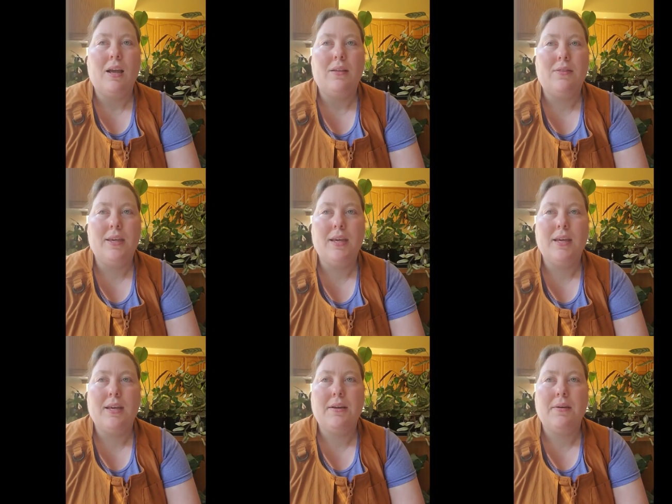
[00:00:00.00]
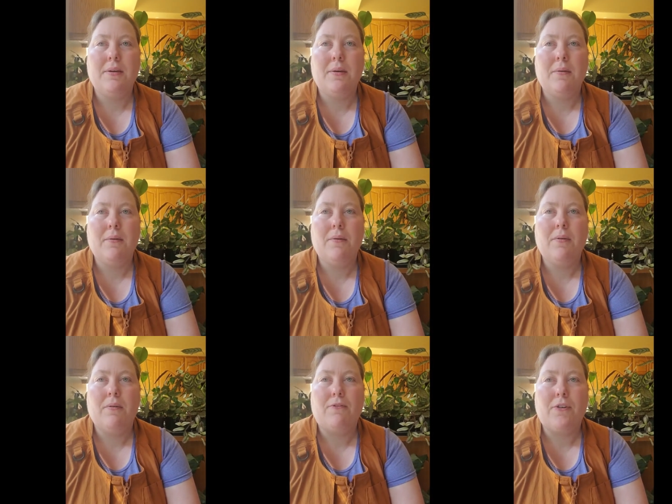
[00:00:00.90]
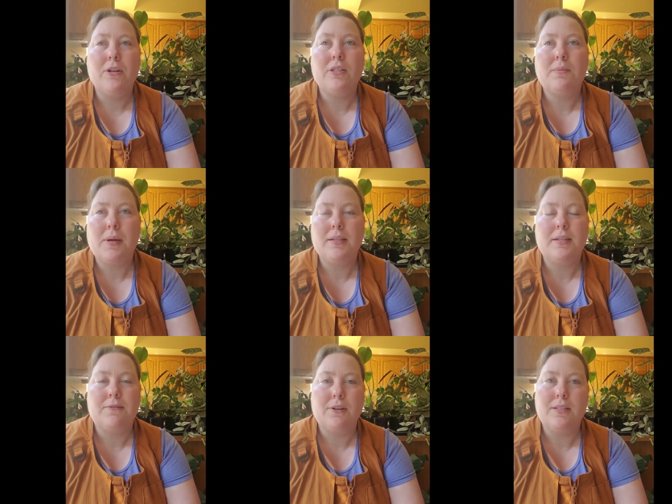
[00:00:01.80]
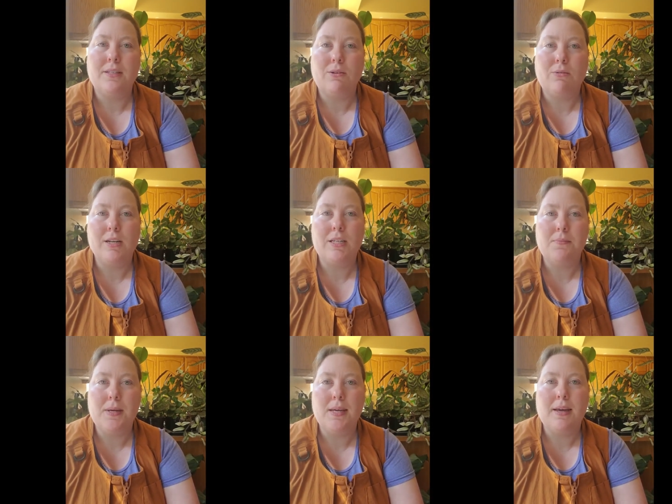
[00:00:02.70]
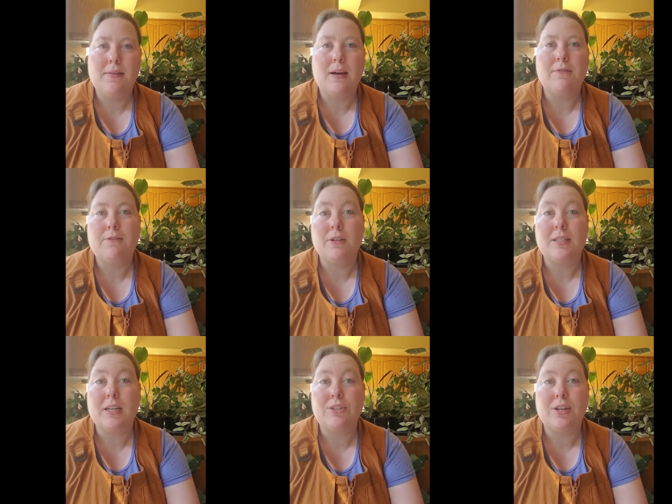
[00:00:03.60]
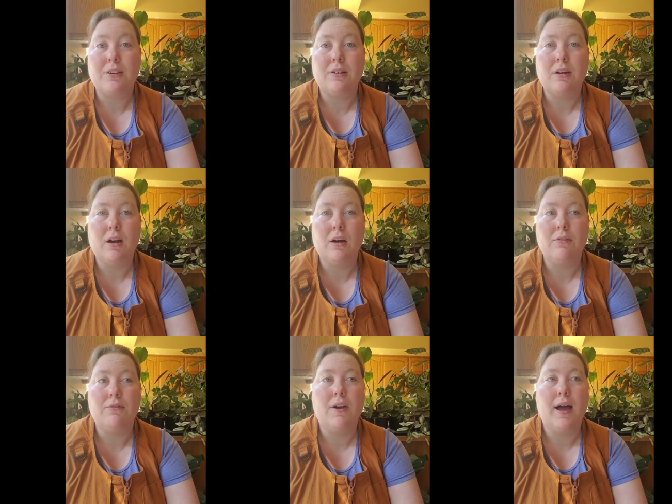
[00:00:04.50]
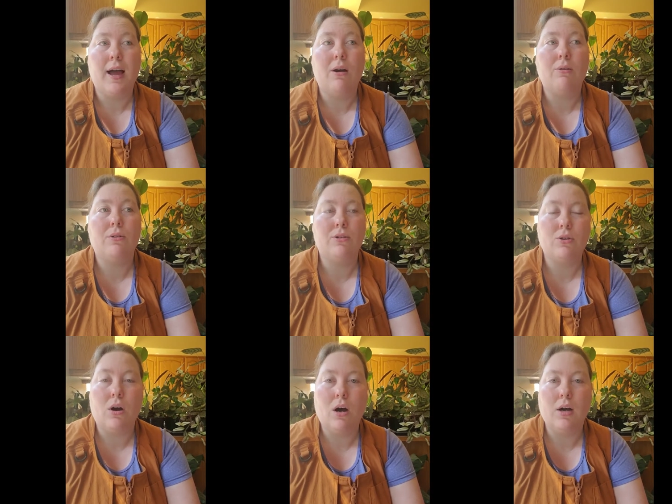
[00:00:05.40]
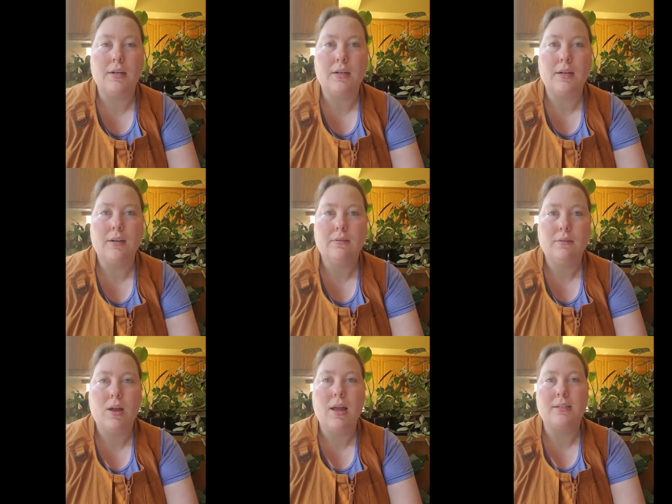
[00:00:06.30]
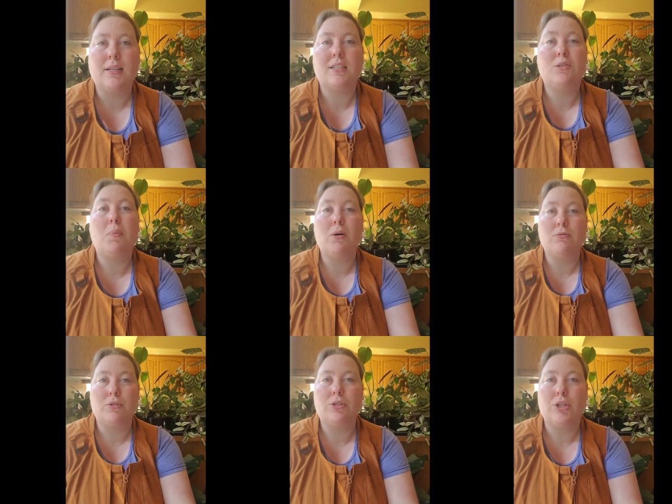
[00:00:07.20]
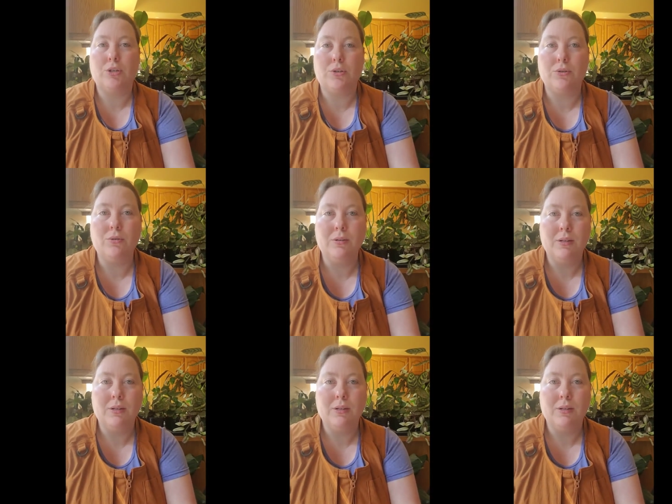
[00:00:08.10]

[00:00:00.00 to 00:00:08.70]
the first main difference is going to be in that first session of how the dog is exposed to